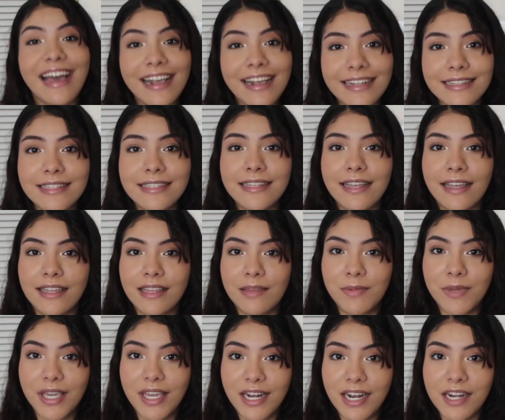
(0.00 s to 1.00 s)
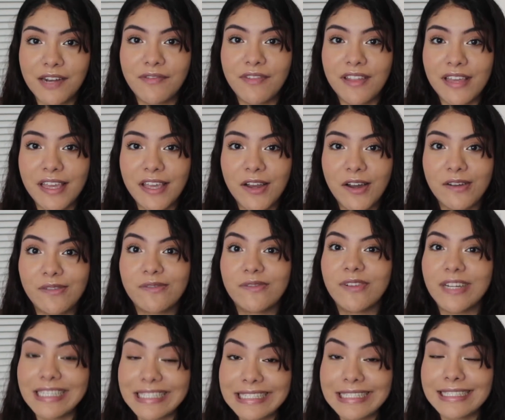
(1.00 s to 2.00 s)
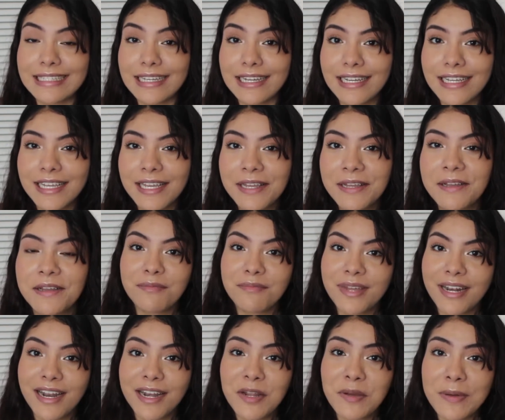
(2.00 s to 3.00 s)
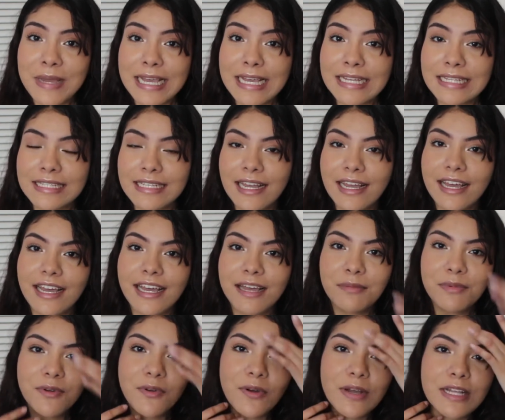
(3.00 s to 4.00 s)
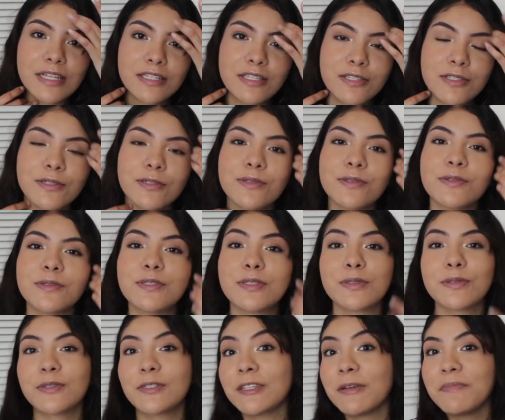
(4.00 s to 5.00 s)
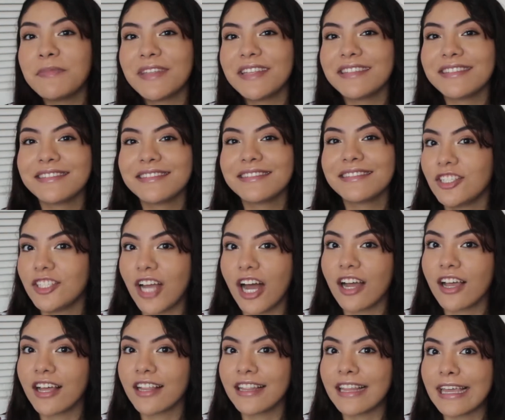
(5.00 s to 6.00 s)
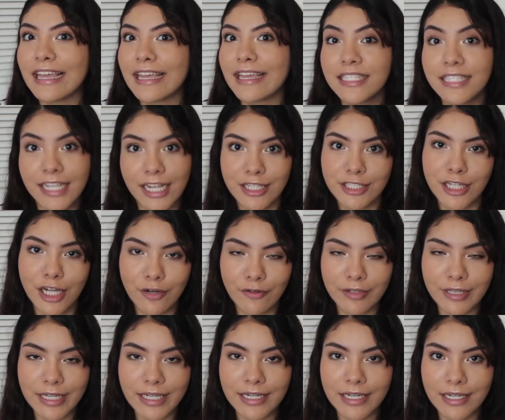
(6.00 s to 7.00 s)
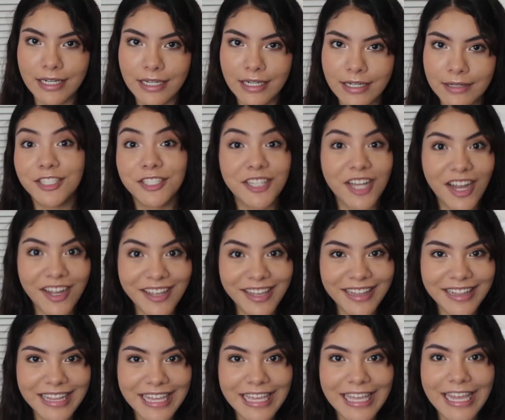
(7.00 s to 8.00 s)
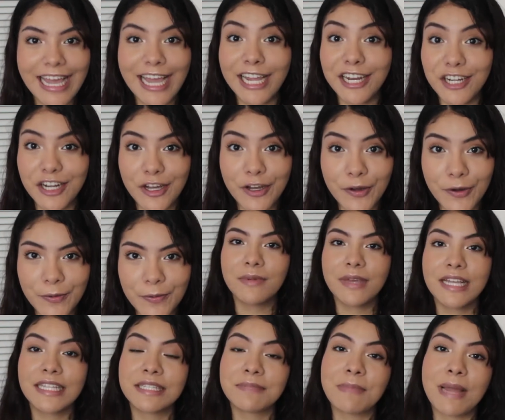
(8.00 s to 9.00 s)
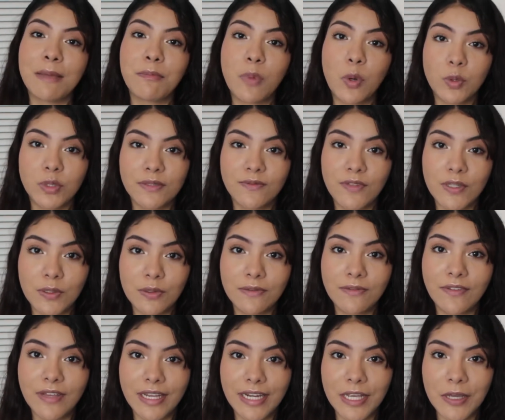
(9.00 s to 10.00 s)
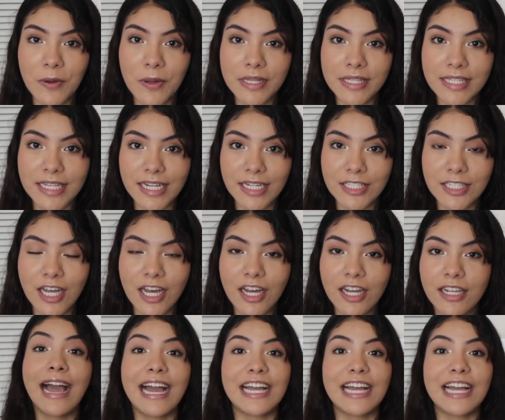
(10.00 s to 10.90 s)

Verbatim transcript: I got sick at the beginning of the year, really sick. But anyways, I'm going to do something shockingly TikTok related. Shockingly, I know. It's my most viewed video on TikTok.